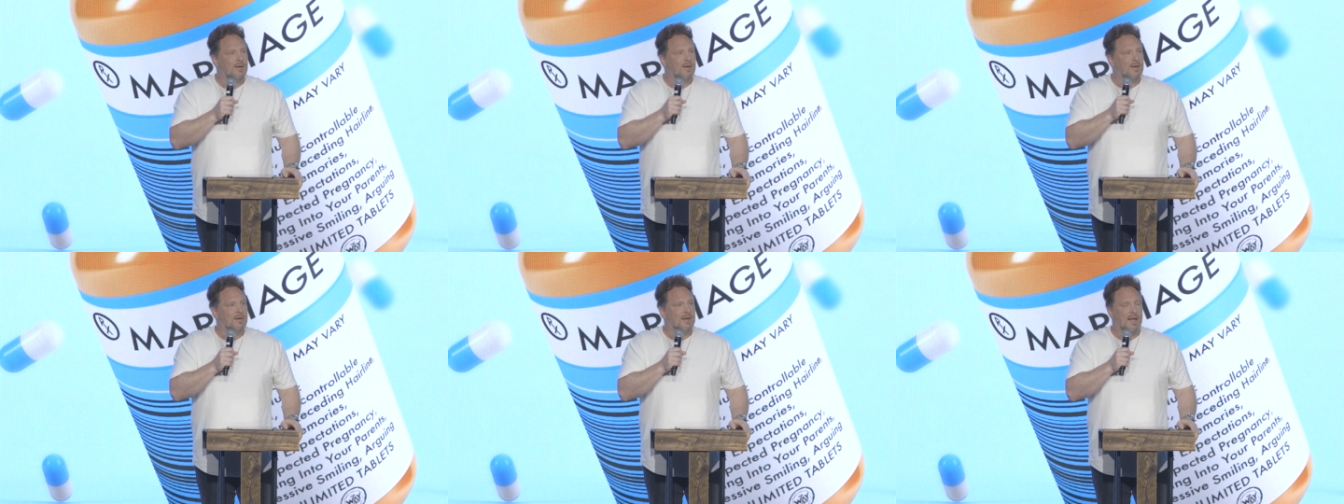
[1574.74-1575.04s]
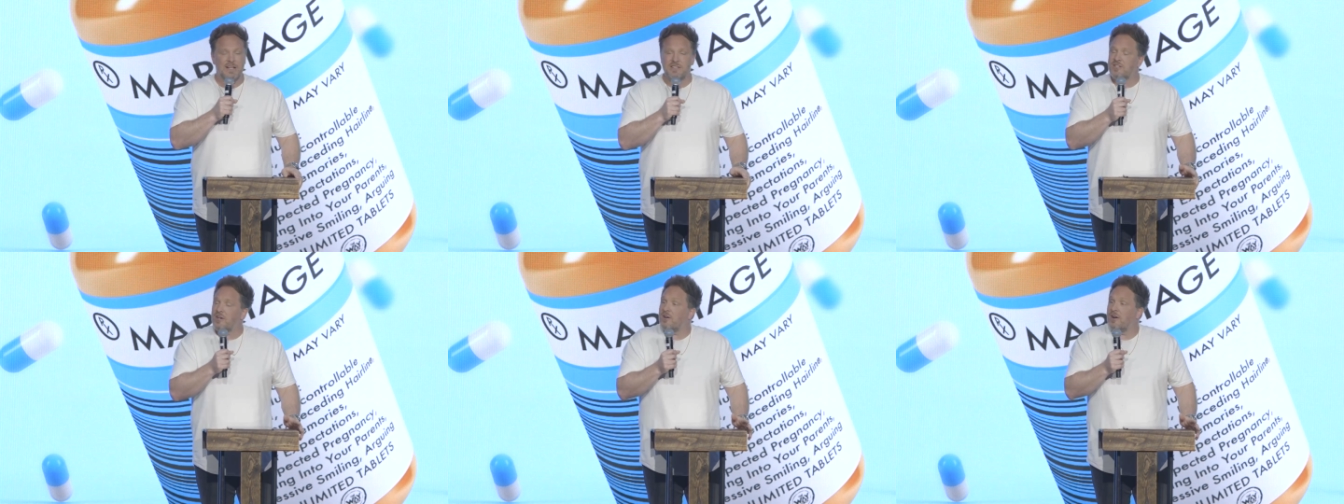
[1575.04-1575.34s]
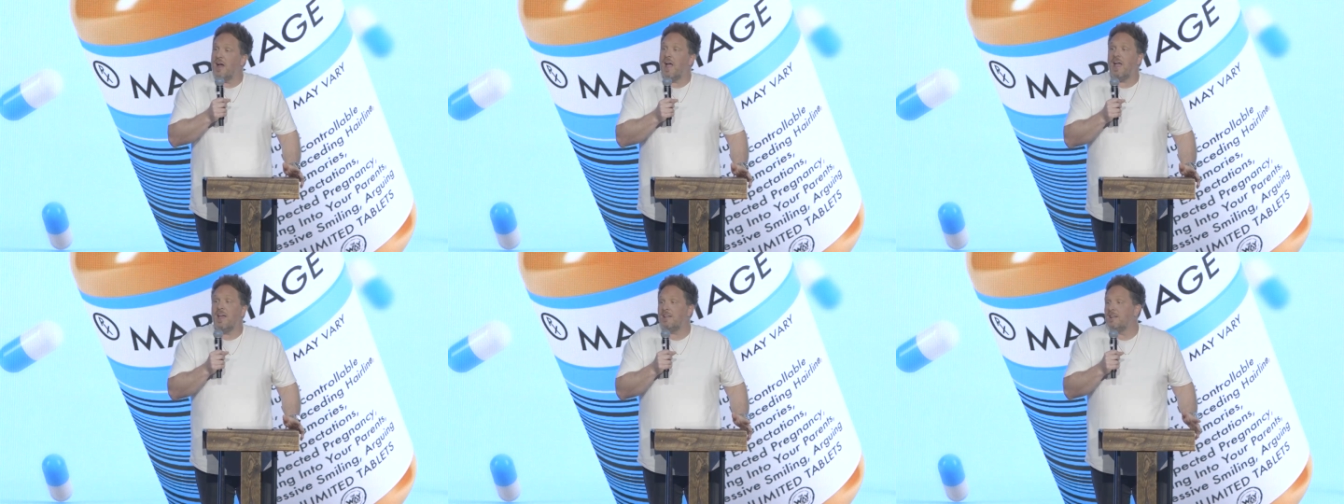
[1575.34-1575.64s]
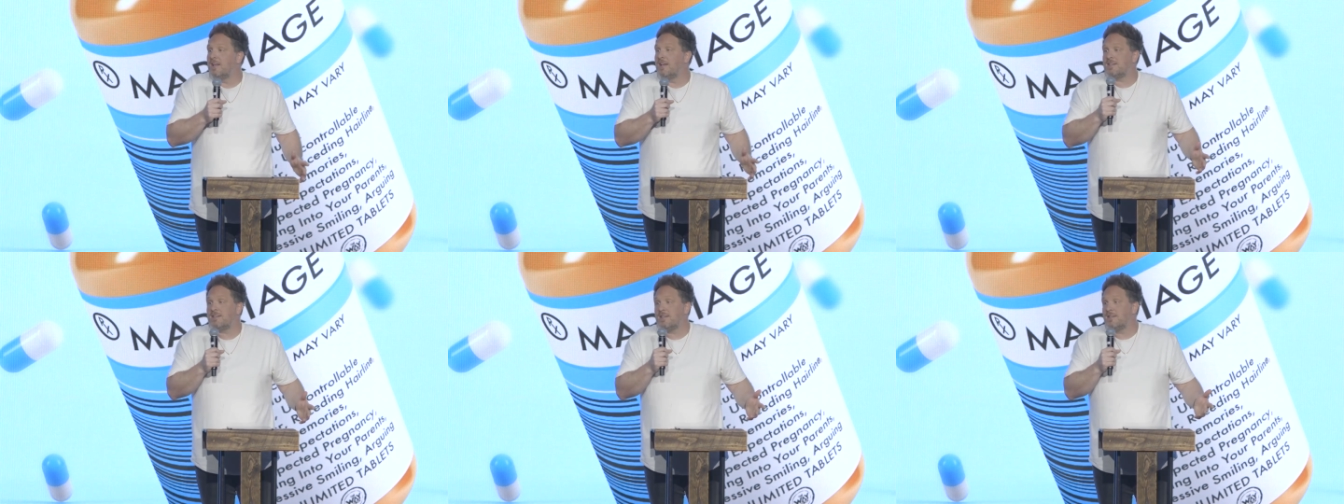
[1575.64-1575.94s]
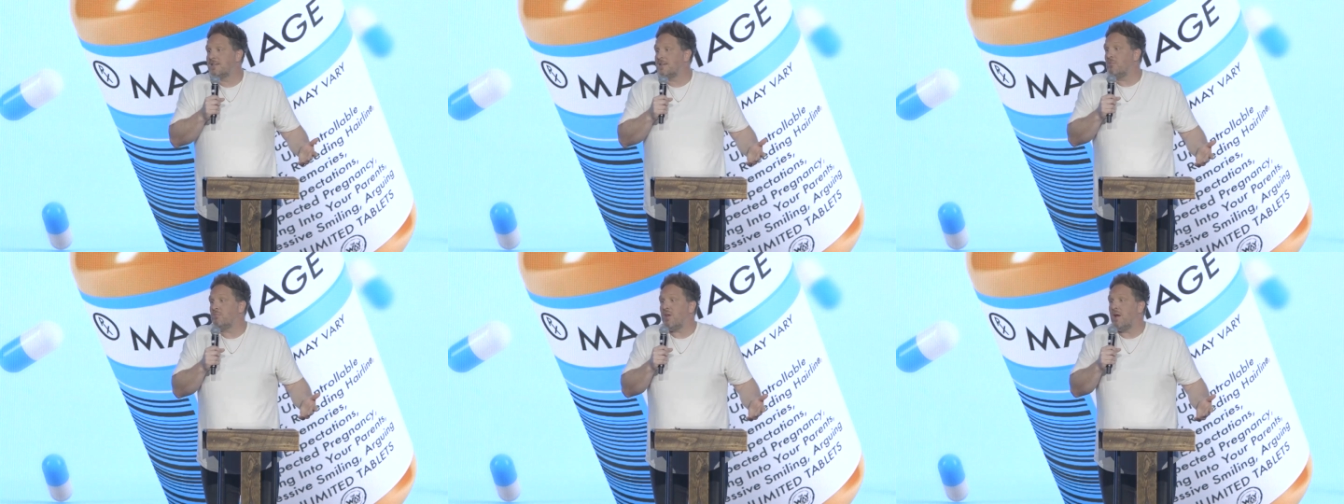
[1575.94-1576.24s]
That's all right. Listen,
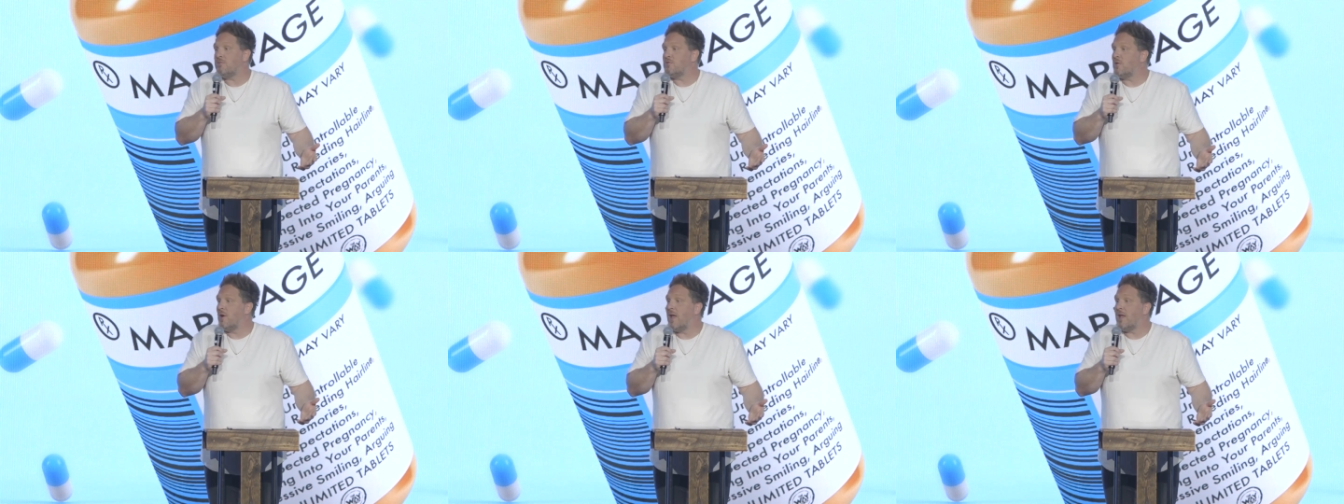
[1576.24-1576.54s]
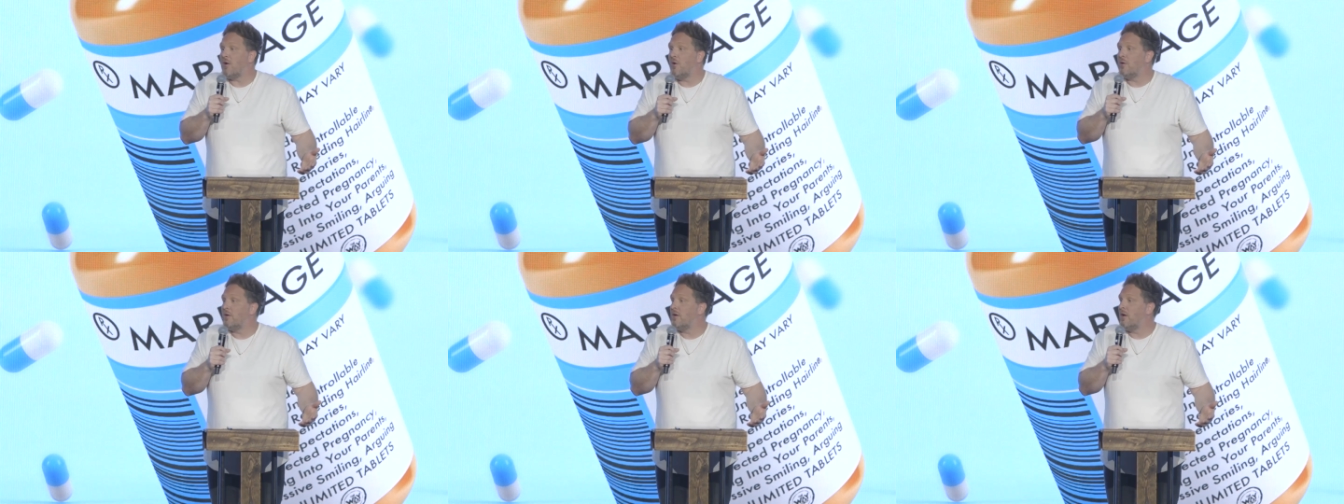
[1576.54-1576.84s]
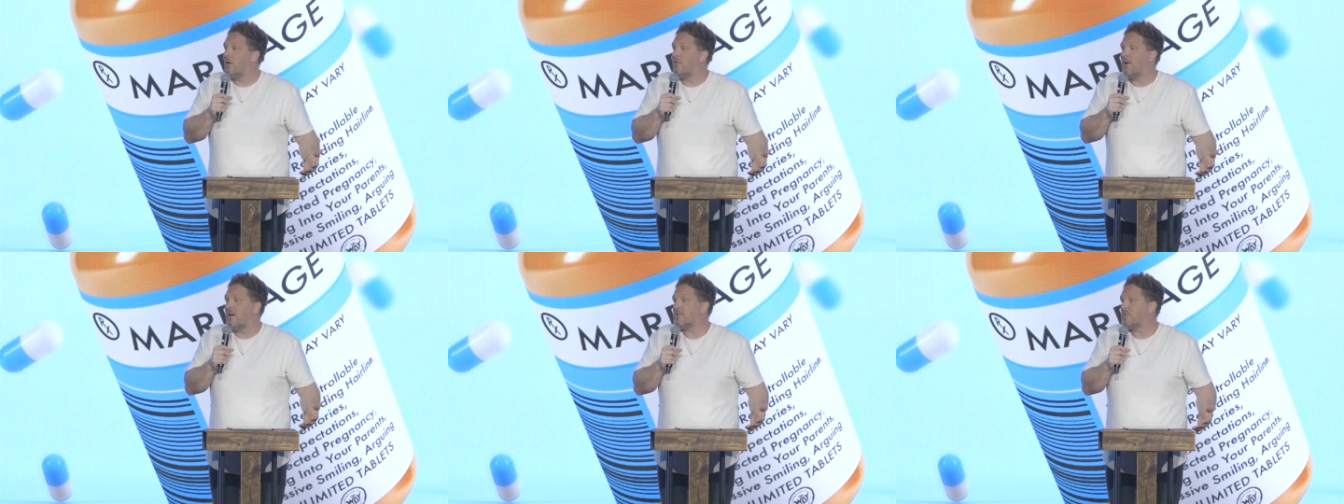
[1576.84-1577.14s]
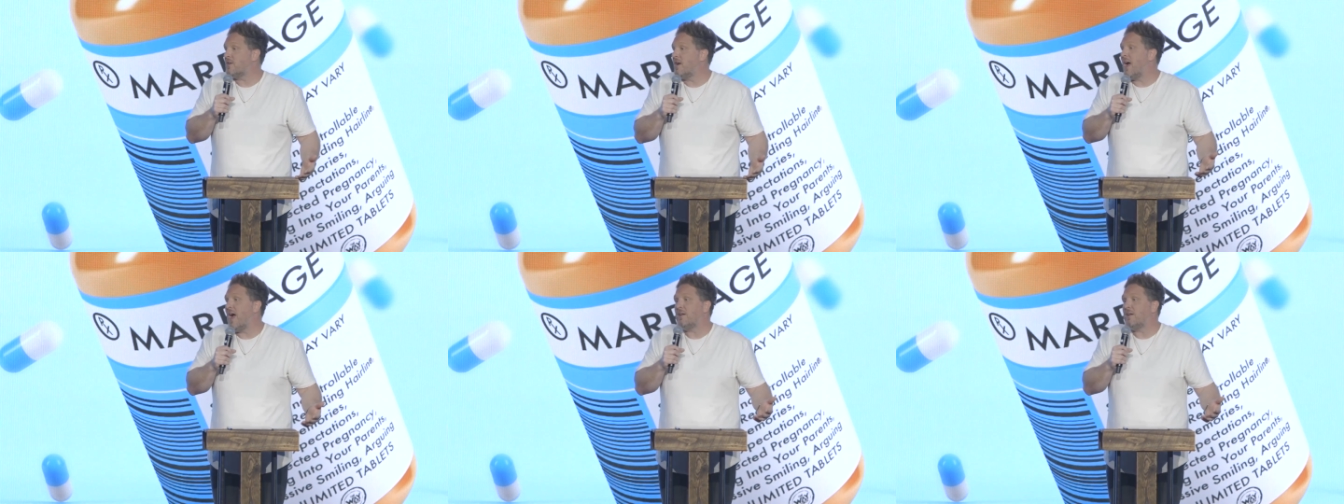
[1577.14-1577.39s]
sometimes when I go into a restaurant,